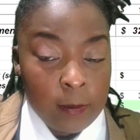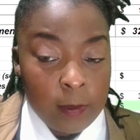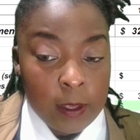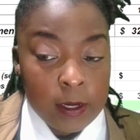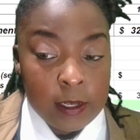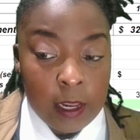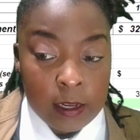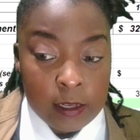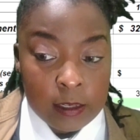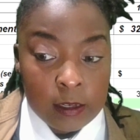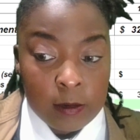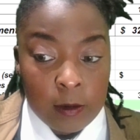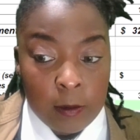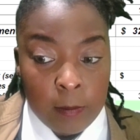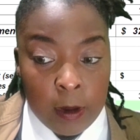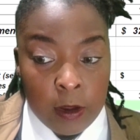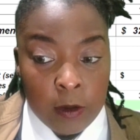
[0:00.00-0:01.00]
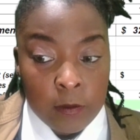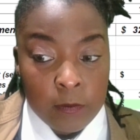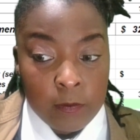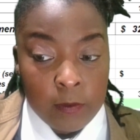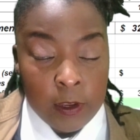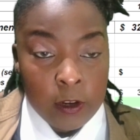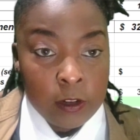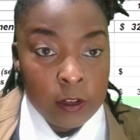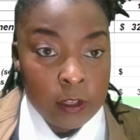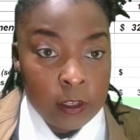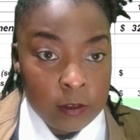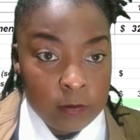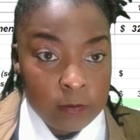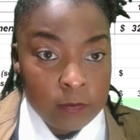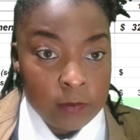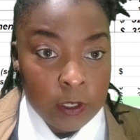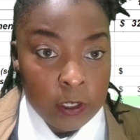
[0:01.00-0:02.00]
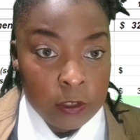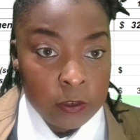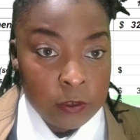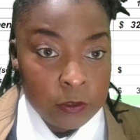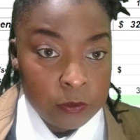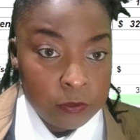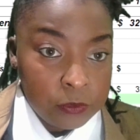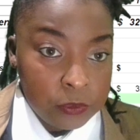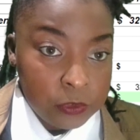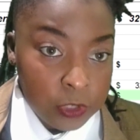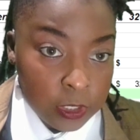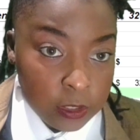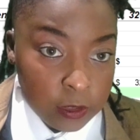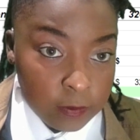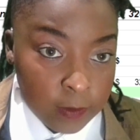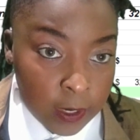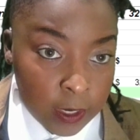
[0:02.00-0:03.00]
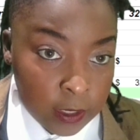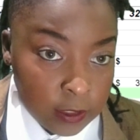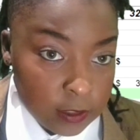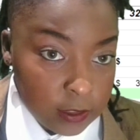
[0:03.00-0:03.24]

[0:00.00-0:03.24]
That's actually about fairly justified.